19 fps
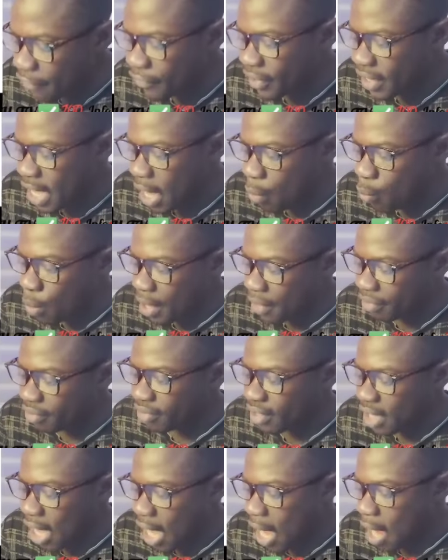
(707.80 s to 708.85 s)
African
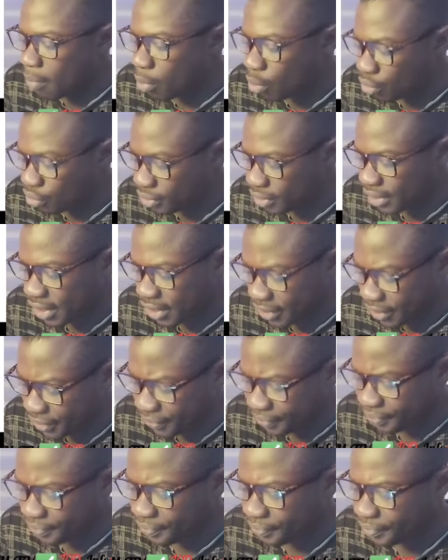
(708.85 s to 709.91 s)
Weaving Album say,
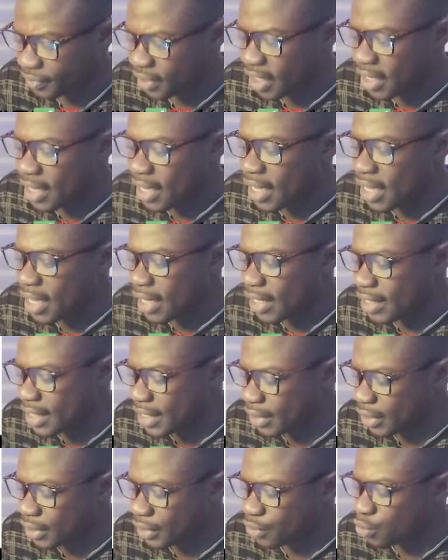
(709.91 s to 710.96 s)

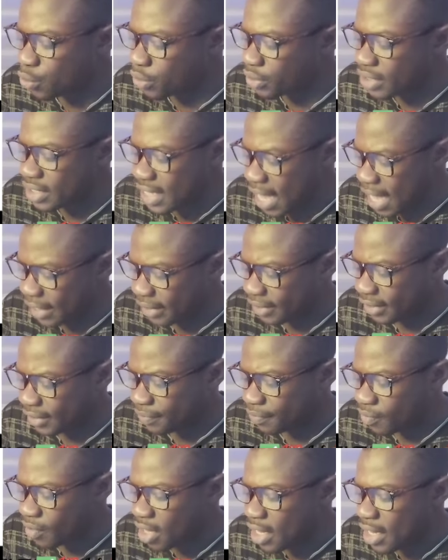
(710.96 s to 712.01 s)
this is not
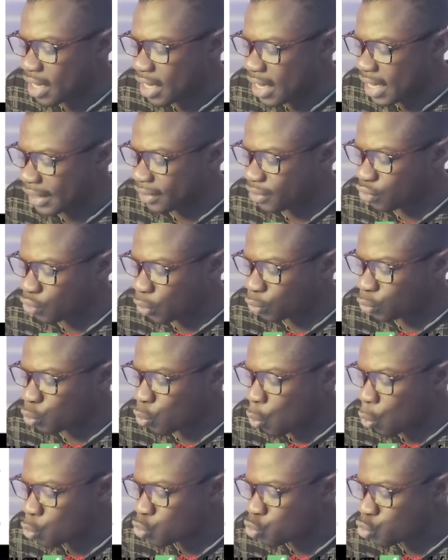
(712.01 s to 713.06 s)
nice. Let's not
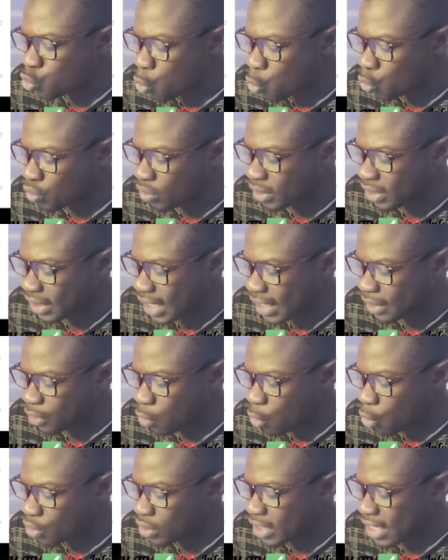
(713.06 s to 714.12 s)
condone such
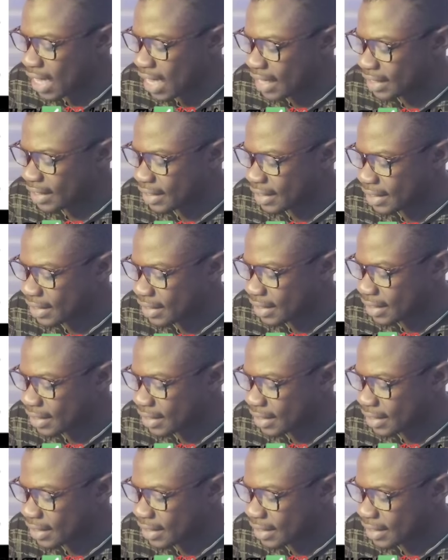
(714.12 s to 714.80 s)
unethical